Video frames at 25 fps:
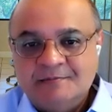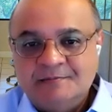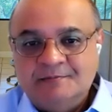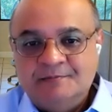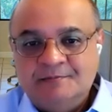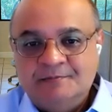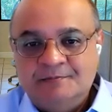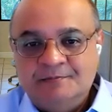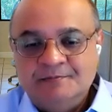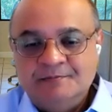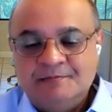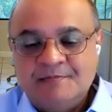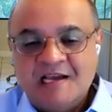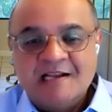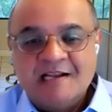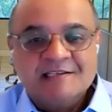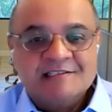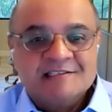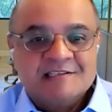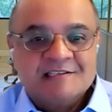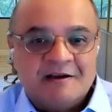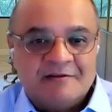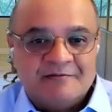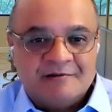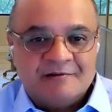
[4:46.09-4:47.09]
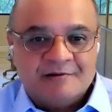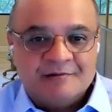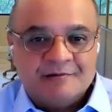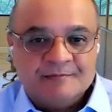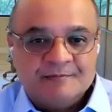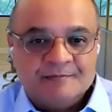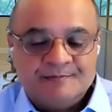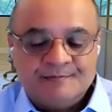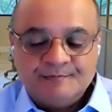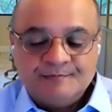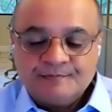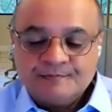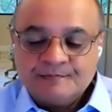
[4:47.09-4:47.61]
that is covered.
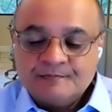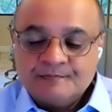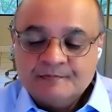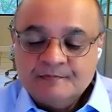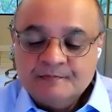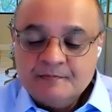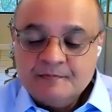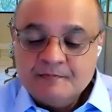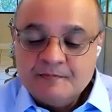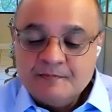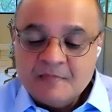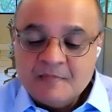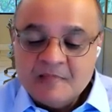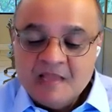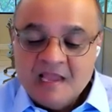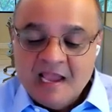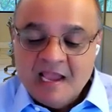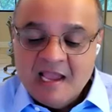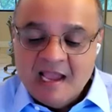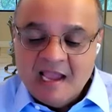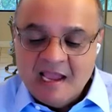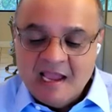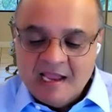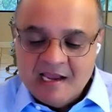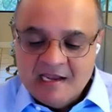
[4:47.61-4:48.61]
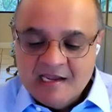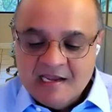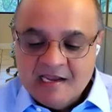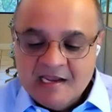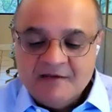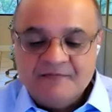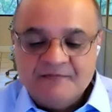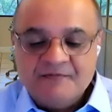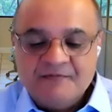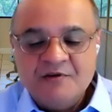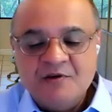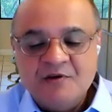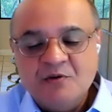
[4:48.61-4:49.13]
And
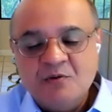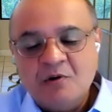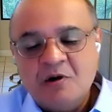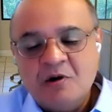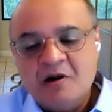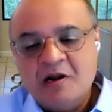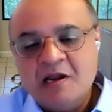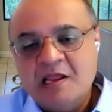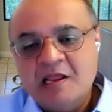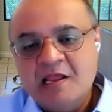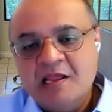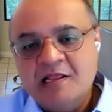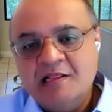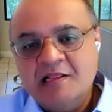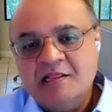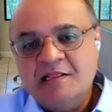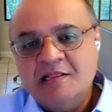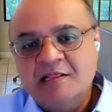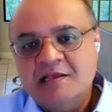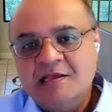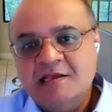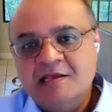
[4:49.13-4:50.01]
if you are in